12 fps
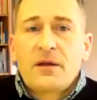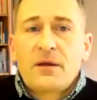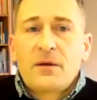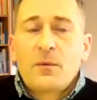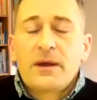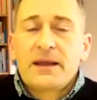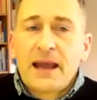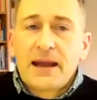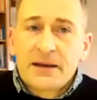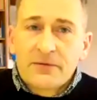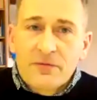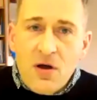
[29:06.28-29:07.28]
we get
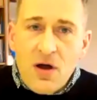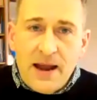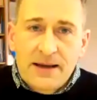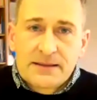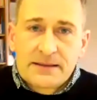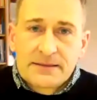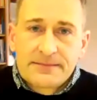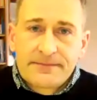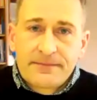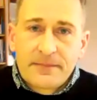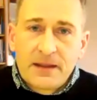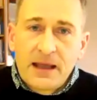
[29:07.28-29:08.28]
it right.
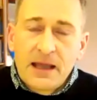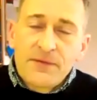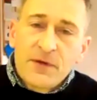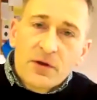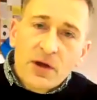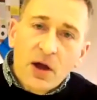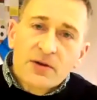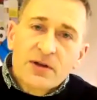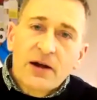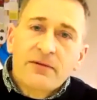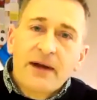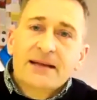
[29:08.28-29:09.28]
If you go
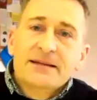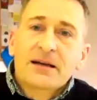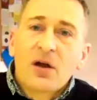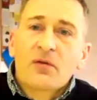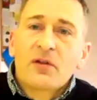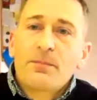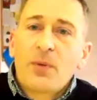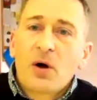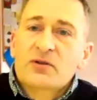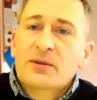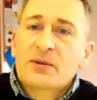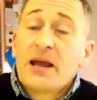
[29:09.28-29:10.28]
direct along the
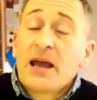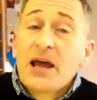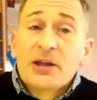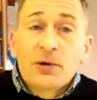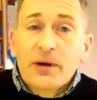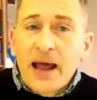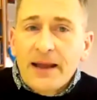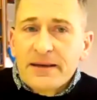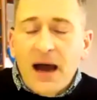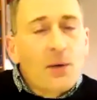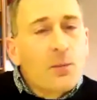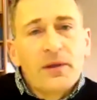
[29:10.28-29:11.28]
bottom, you'll end
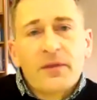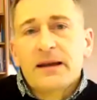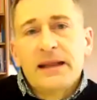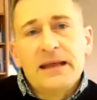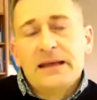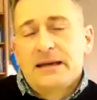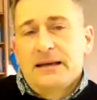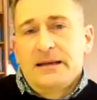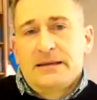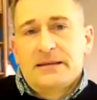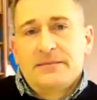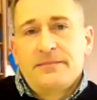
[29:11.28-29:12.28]
up with
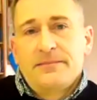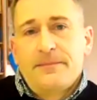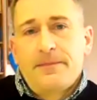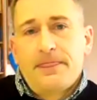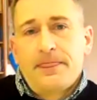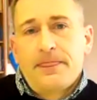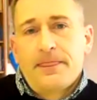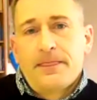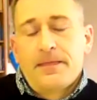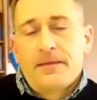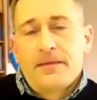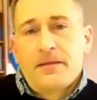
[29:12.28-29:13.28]
legalism.
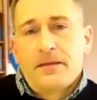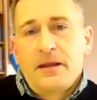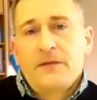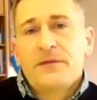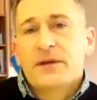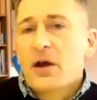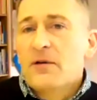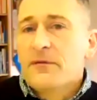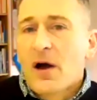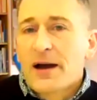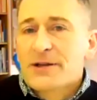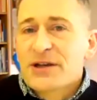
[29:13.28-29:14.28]
If you go
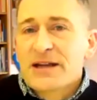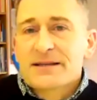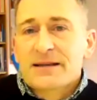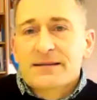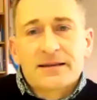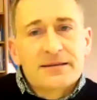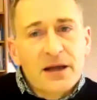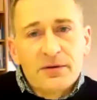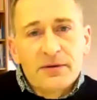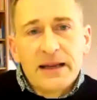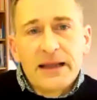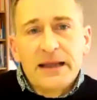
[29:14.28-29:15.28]
via Jesus, there's no
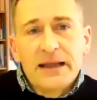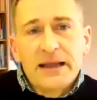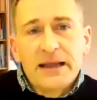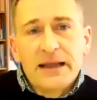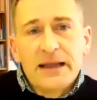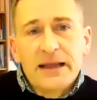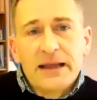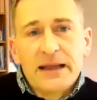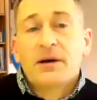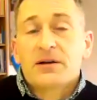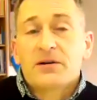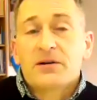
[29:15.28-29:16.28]
legalism
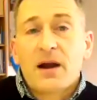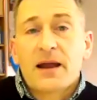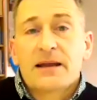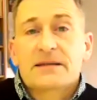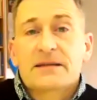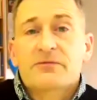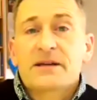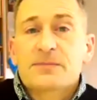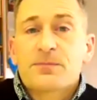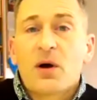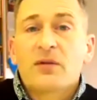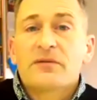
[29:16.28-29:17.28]
but grace,
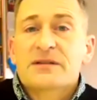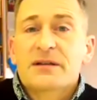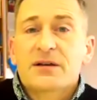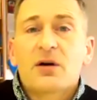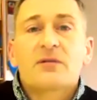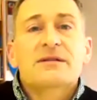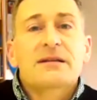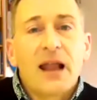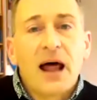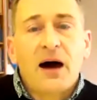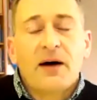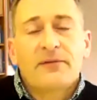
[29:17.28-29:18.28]
response to God's
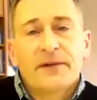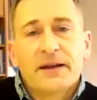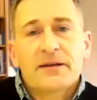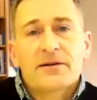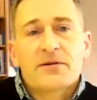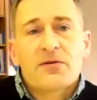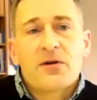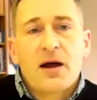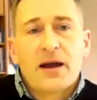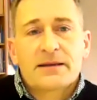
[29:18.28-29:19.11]
love in Christ.